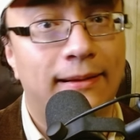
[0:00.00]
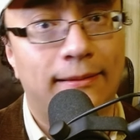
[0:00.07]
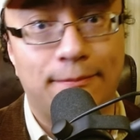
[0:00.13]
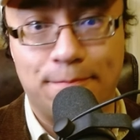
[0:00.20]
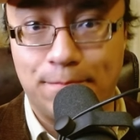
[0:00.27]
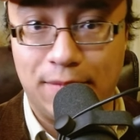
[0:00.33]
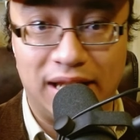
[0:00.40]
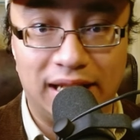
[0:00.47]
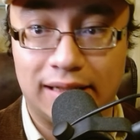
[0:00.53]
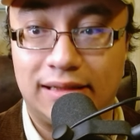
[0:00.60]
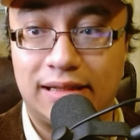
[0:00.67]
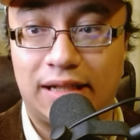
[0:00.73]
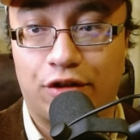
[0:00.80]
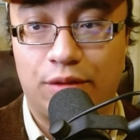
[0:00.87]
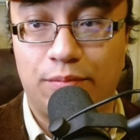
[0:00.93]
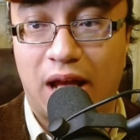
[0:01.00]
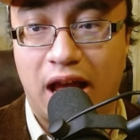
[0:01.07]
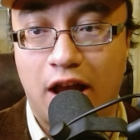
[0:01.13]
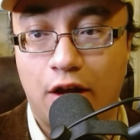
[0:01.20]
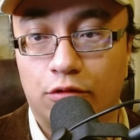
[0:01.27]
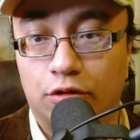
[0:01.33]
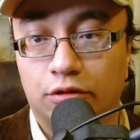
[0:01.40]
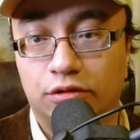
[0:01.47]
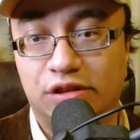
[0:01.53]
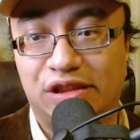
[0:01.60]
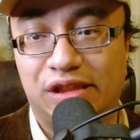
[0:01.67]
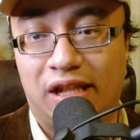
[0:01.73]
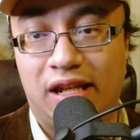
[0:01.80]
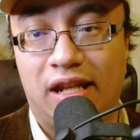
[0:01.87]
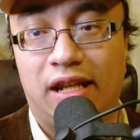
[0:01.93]
military powers
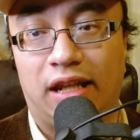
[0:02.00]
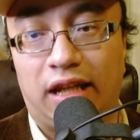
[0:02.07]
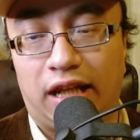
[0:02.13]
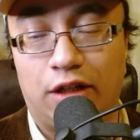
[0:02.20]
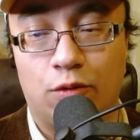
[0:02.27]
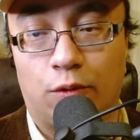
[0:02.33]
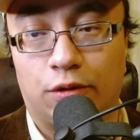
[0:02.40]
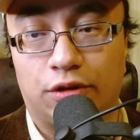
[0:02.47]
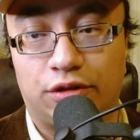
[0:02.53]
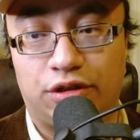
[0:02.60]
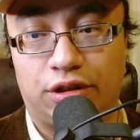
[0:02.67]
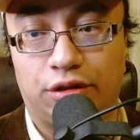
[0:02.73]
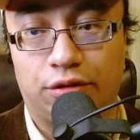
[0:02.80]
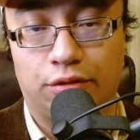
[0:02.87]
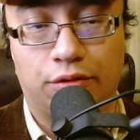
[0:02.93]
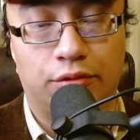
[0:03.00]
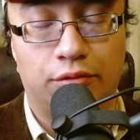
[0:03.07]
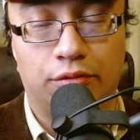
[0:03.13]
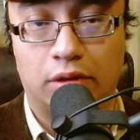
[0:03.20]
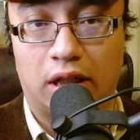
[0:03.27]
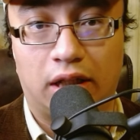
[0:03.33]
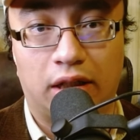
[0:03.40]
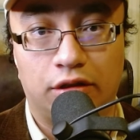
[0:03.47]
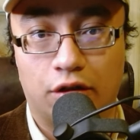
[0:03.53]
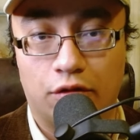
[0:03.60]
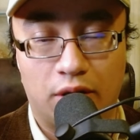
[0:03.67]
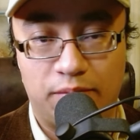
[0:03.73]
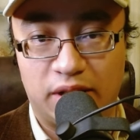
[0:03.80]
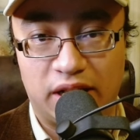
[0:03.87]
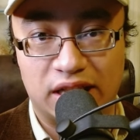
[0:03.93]
in order to uh, go
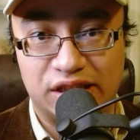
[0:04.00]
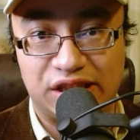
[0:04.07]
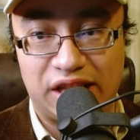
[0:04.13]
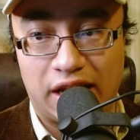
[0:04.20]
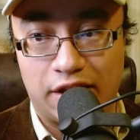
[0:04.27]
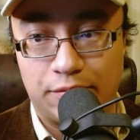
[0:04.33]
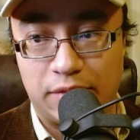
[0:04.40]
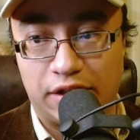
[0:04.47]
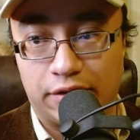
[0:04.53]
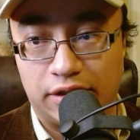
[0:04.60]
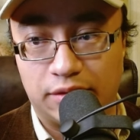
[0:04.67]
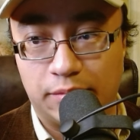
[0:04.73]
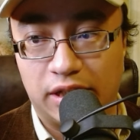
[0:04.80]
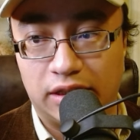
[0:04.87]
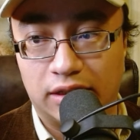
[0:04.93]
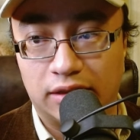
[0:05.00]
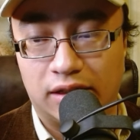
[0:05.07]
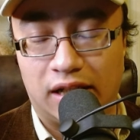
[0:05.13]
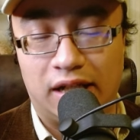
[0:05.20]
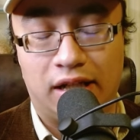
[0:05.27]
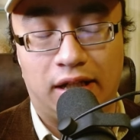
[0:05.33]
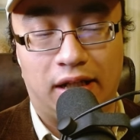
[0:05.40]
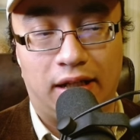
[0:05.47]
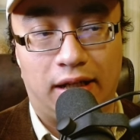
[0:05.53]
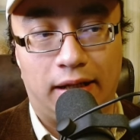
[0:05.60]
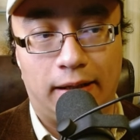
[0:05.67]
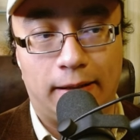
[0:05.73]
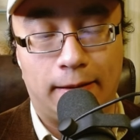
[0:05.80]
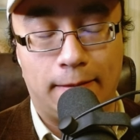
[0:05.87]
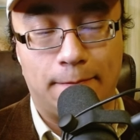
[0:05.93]
up against the Aldmeri Dominion.
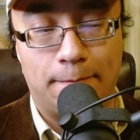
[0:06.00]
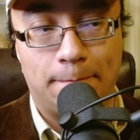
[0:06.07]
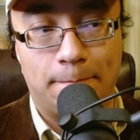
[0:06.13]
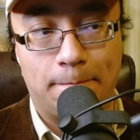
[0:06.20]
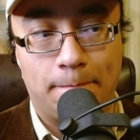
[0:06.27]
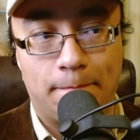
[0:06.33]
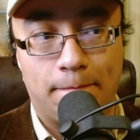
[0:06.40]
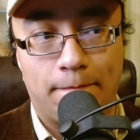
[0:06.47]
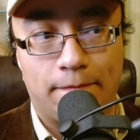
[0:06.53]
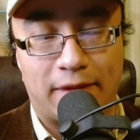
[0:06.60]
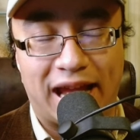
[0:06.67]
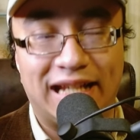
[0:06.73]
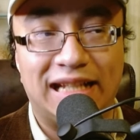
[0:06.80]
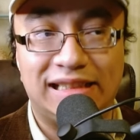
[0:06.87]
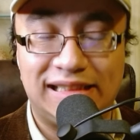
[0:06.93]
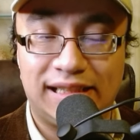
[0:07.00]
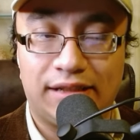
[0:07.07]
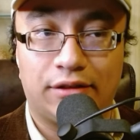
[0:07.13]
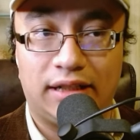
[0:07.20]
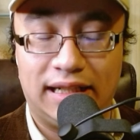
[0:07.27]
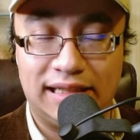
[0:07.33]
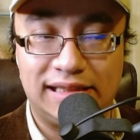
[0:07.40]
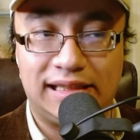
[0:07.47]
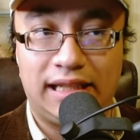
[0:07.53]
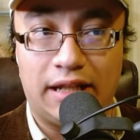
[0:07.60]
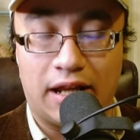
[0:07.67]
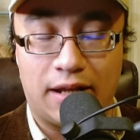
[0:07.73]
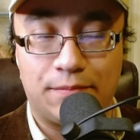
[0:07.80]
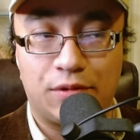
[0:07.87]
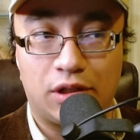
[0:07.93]
Um, I guess there is the
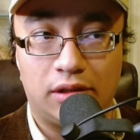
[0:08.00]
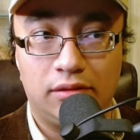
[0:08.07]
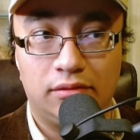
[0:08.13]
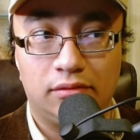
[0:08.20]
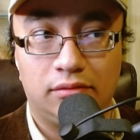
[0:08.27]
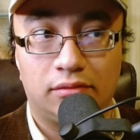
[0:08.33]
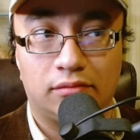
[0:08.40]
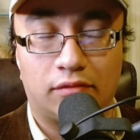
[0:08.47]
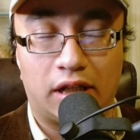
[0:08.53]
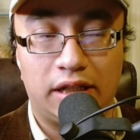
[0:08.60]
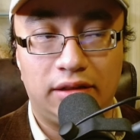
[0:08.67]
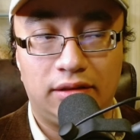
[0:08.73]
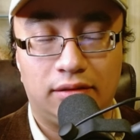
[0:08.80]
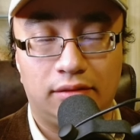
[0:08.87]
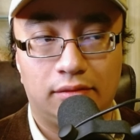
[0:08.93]
option, right?